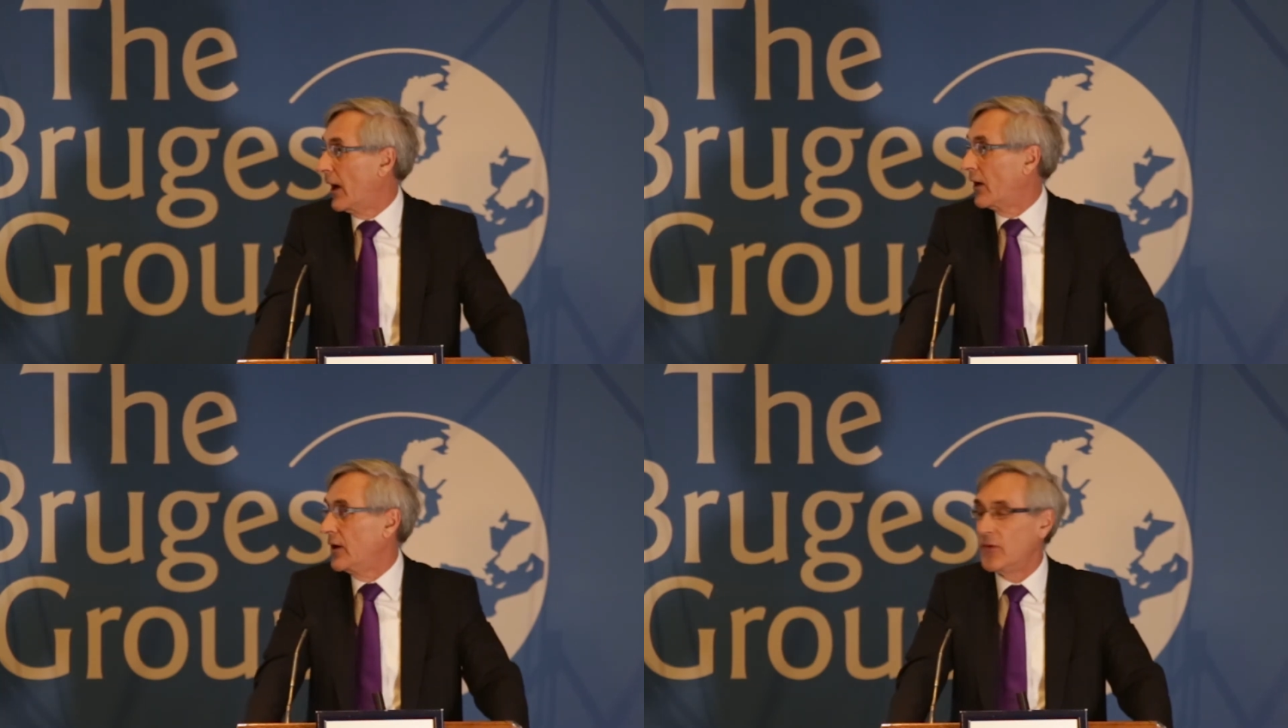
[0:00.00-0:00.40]

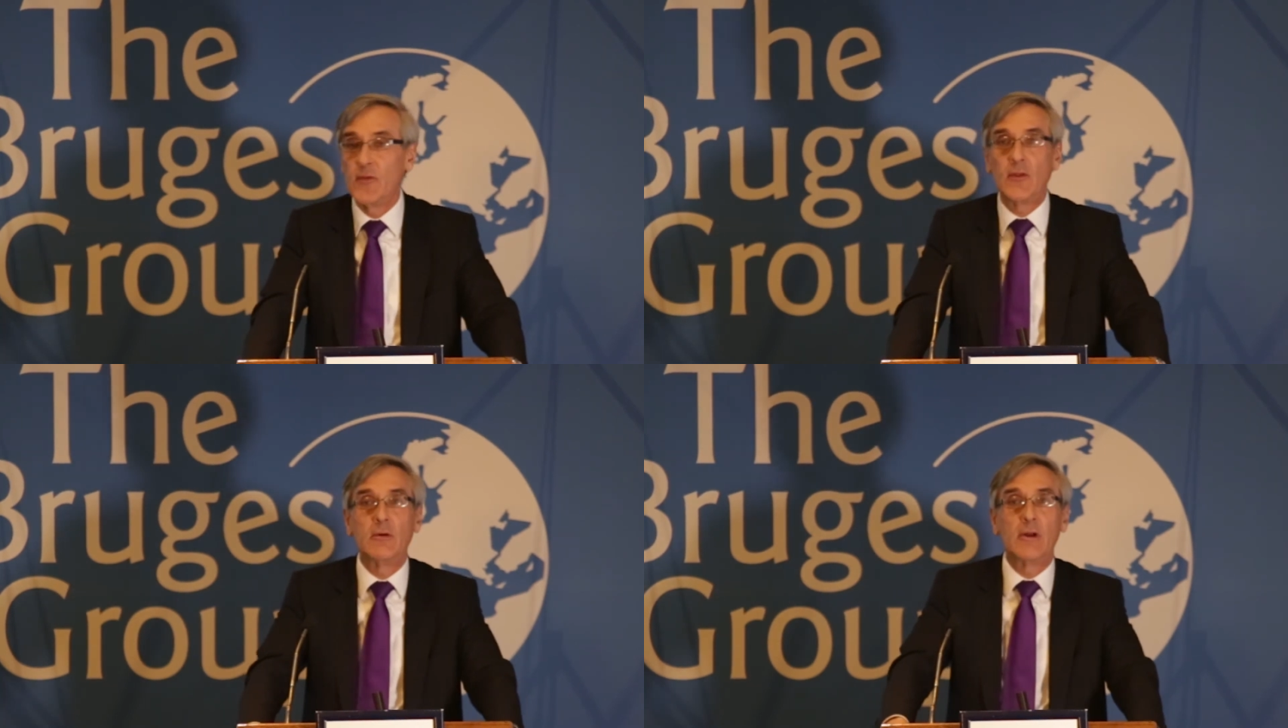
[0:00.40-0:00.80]
quickly
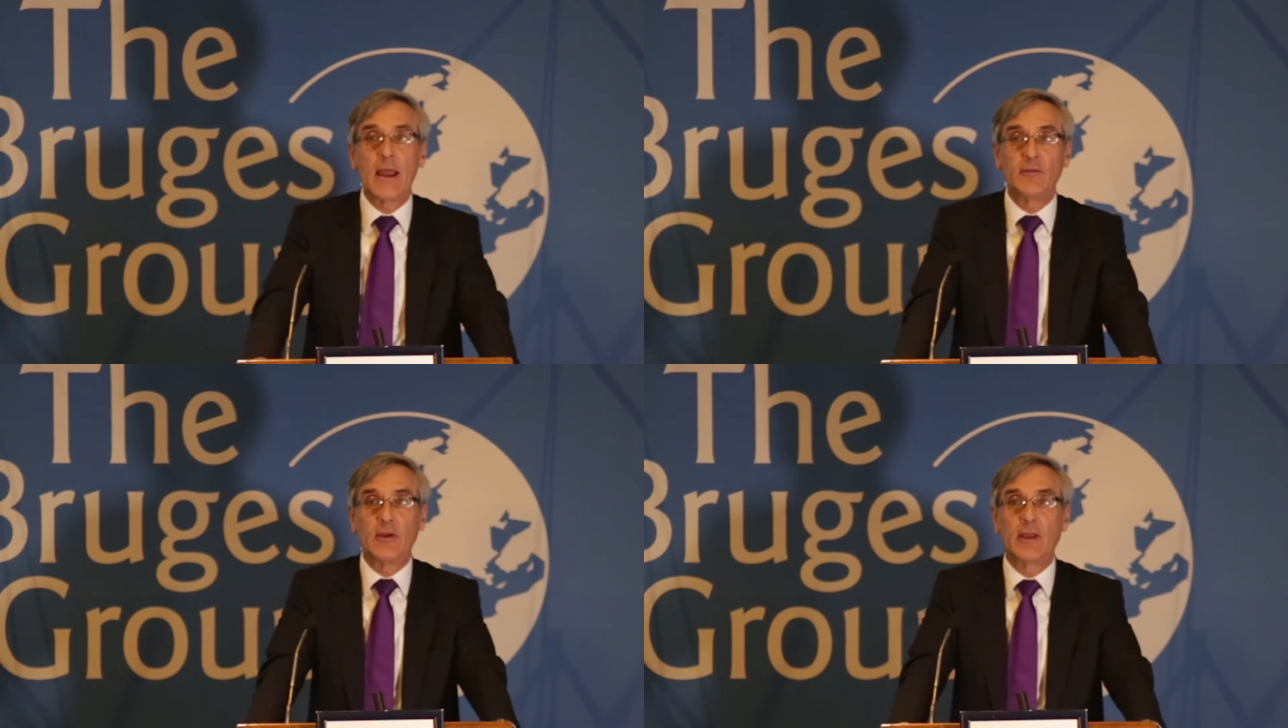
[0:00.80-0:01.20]
than the
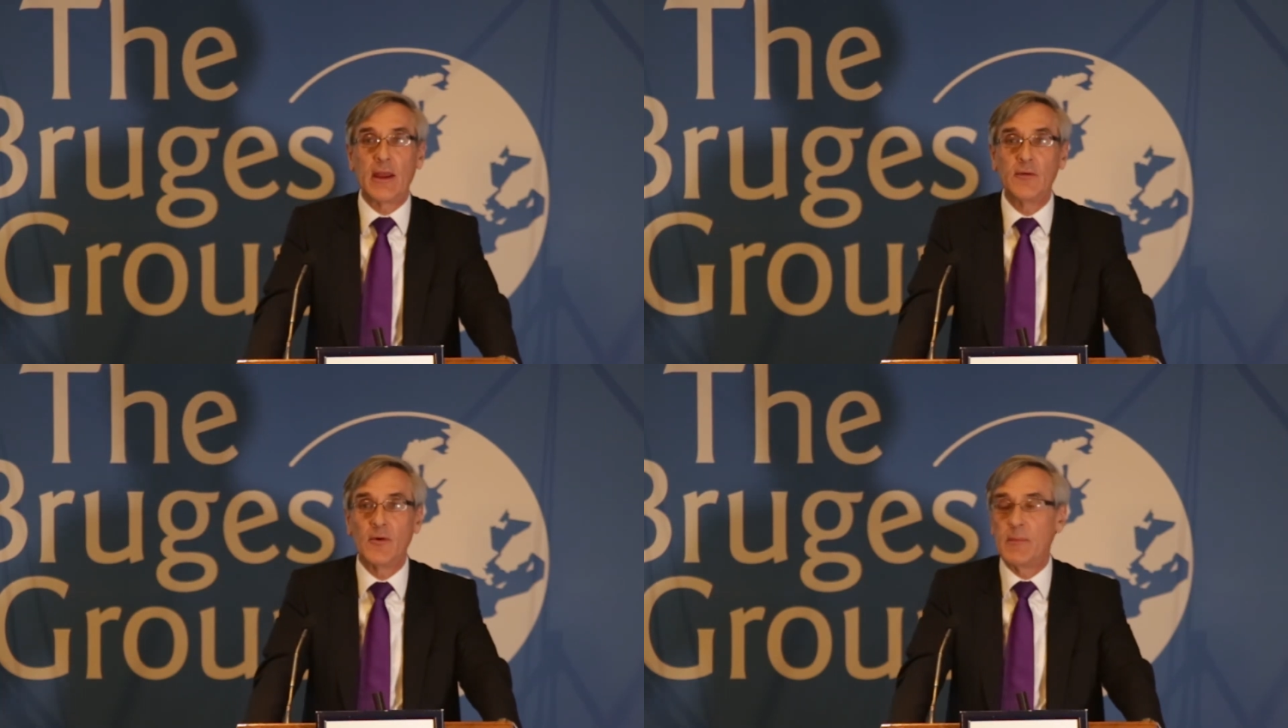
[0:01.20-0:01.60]
United
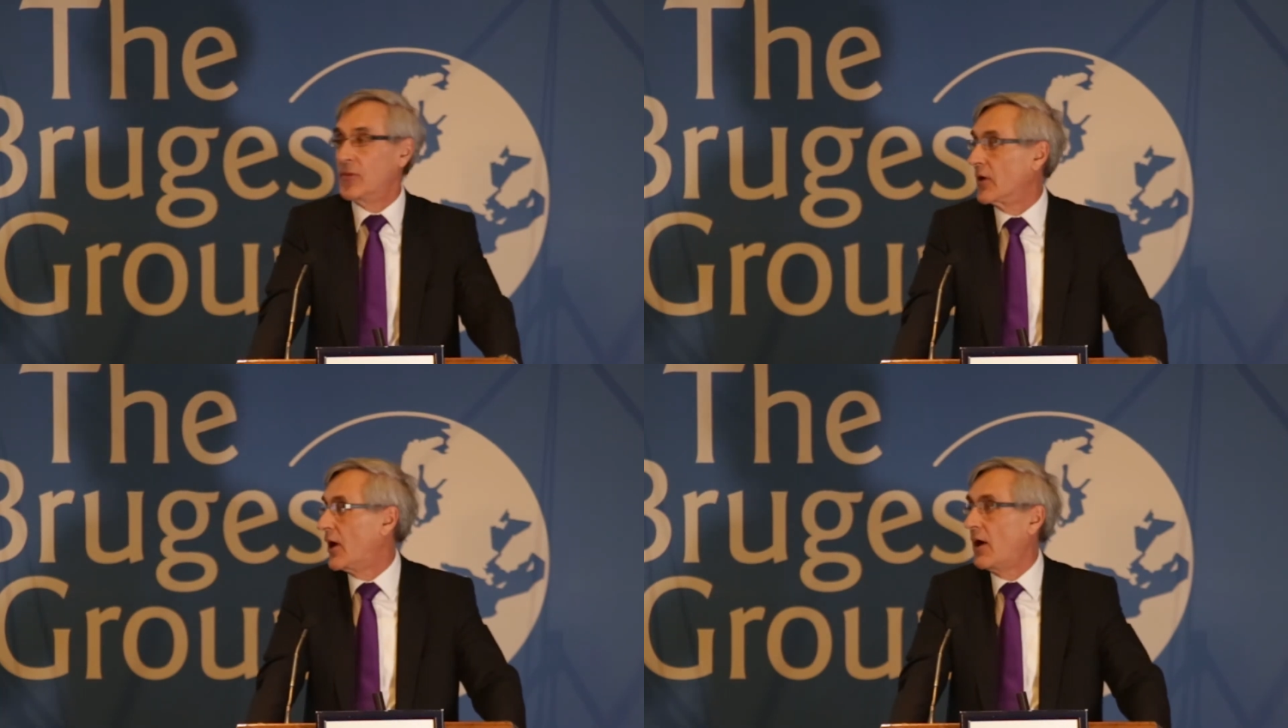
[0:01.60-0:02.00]
Kingdom
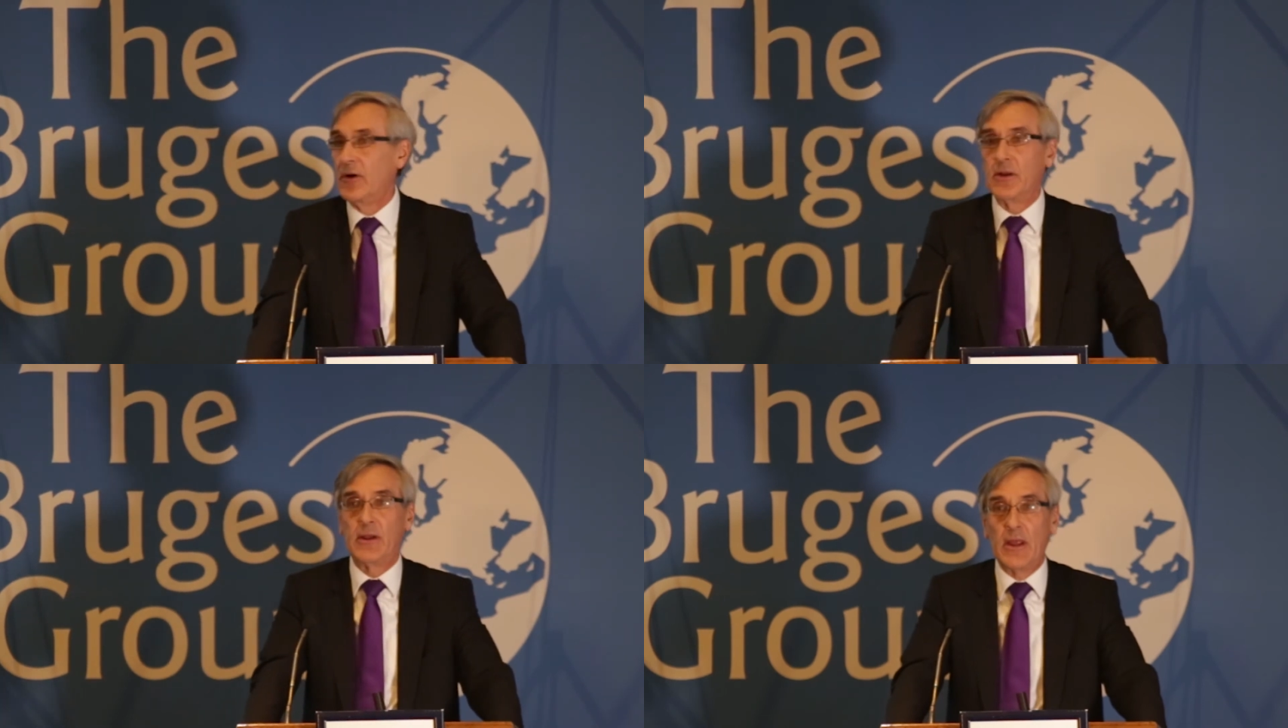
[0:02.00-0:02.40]
in the
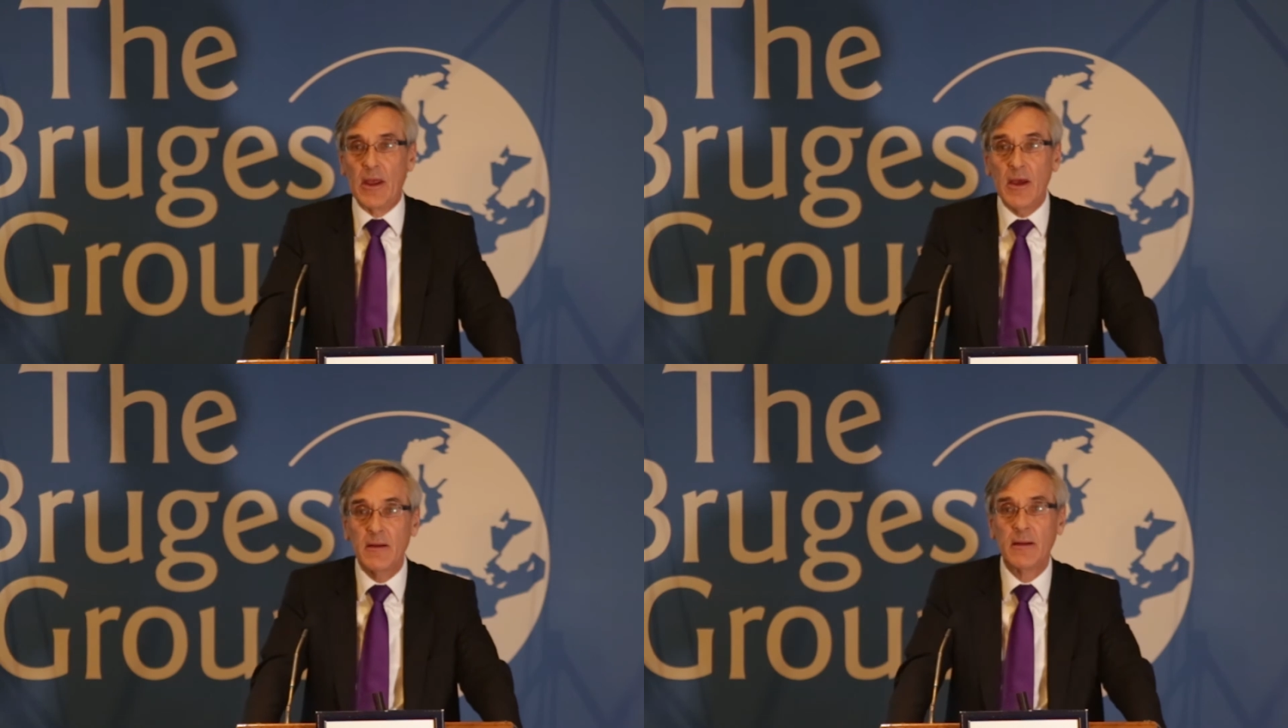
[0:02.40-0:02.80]
current
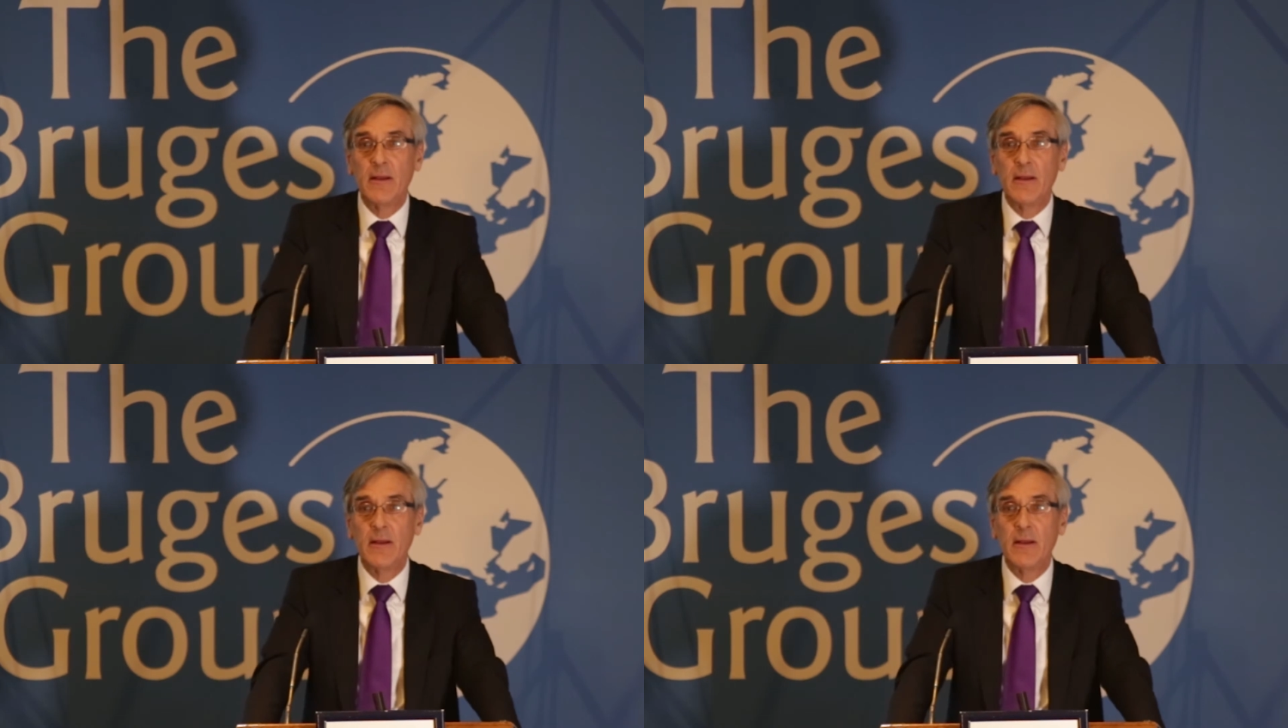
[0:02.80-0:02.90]
year,